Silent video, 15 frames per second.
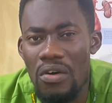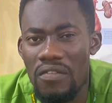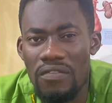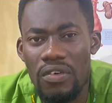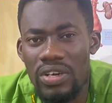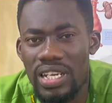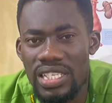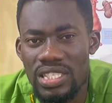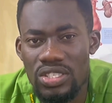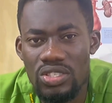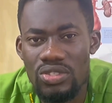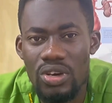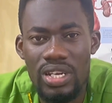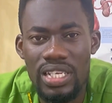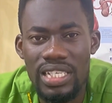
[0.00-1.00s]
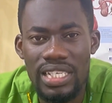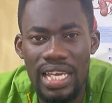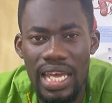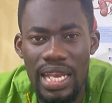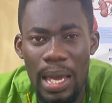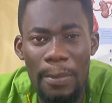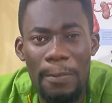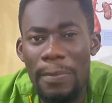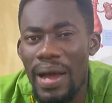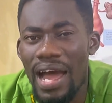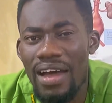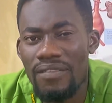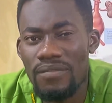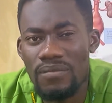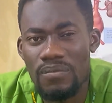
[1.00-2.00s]
for the systolic and
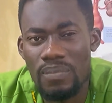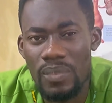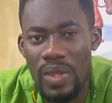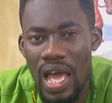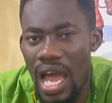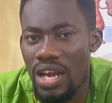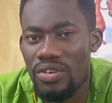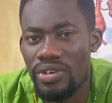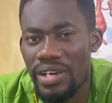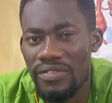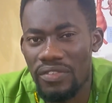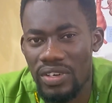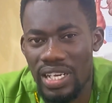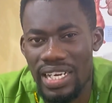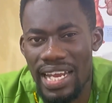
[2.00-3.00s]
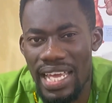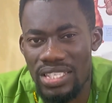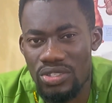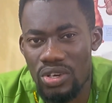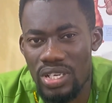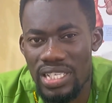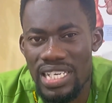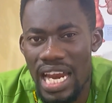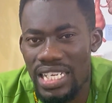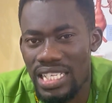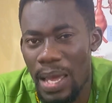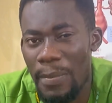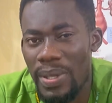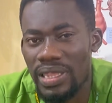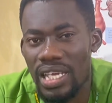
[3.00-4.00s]
above 100 for the diastolic. That is
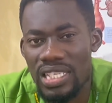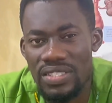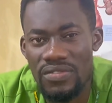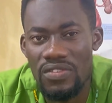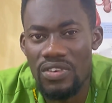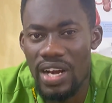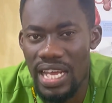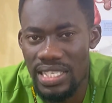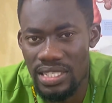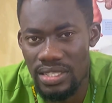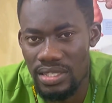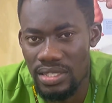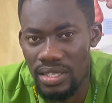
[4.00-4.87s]
hypertensive crisis.